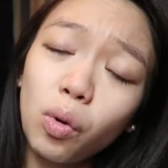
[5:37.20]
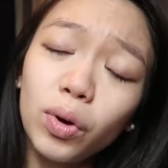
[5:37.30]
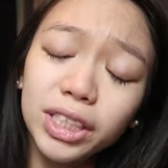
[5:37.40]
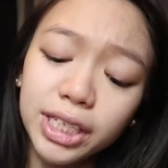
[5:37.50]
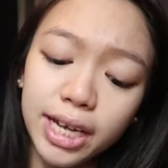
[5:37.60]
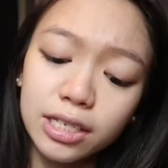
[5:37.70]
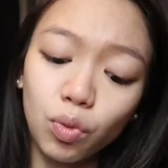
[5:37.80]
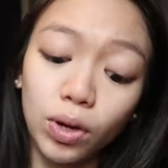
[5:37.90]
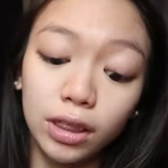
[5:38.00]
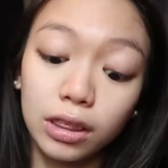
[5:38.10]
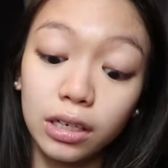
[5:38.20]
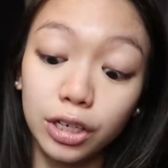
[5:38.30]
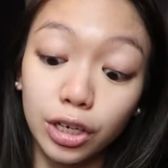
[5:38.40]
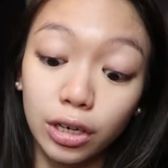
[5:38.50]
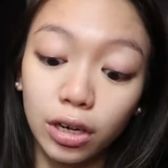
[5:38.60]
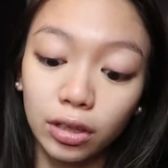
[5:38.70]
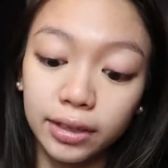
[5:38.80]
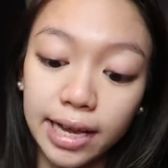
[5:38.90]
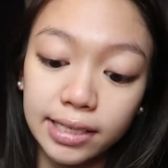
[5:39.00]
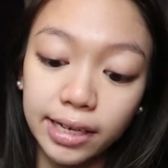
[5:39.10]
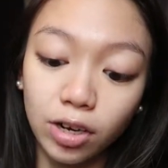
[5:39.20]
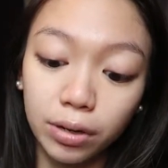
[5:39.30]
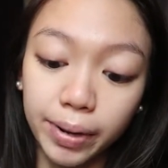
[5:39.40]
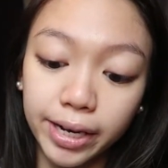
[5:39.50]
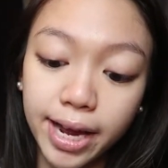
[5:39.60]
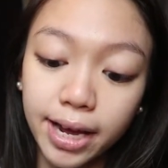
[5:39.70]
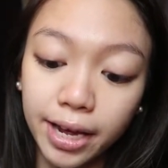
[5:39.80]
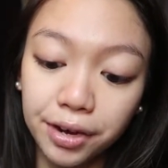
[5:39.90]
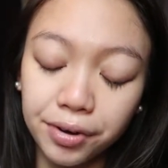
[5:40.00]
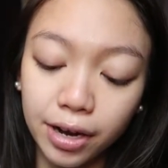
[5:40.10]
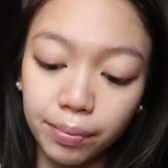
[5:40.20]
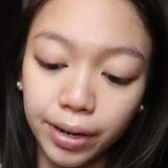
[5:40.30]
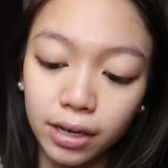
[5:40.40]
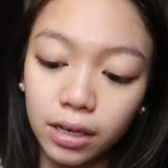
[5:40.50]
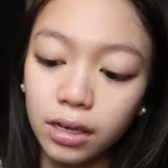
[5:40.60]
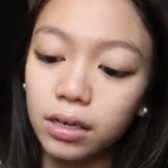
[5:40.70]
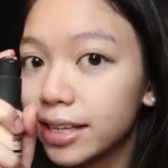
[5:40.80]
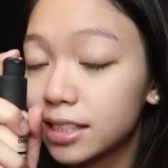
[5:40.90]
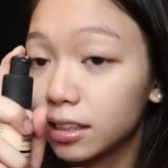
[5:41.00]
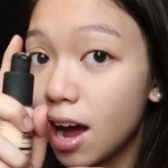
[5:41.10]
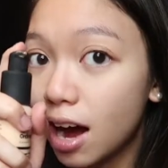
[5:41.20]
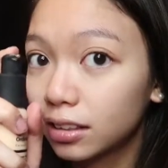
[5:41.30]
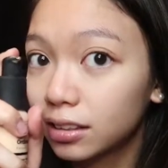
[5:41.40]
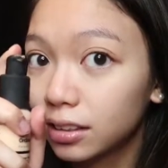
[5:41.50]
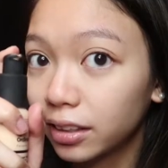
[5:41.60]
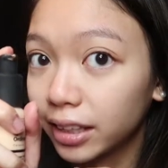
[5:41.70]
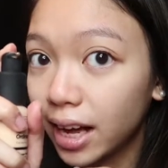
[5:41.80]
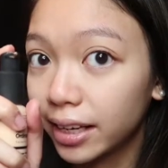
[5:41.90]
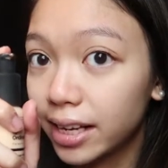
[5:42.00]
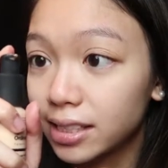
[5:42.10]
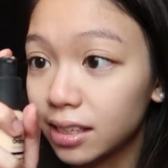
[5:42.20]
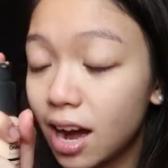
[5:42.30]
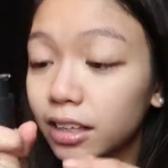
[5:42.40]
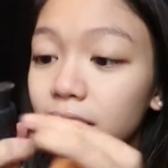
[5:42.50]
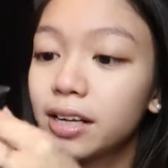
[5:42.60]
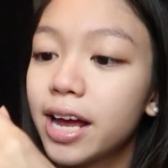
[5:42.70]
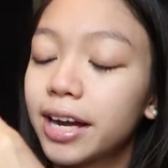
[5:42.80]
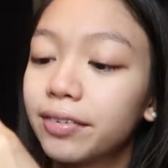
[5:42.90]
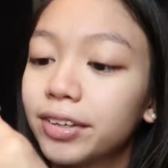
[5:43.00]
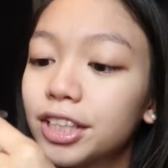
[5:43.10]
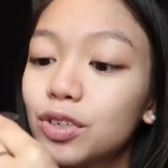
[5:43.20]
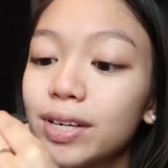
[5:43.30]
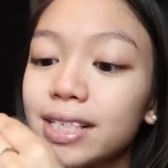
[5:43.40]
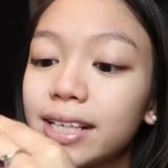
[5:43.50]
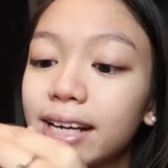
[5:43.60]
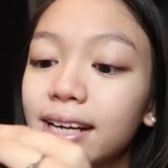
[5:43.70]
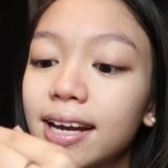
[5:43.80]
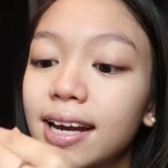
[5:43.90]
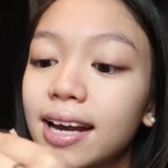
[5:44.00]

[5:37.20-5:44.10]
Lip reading: which is what the girl tested on my neck and recommended. It's locked. Look at that. It's locked. And if you twist it,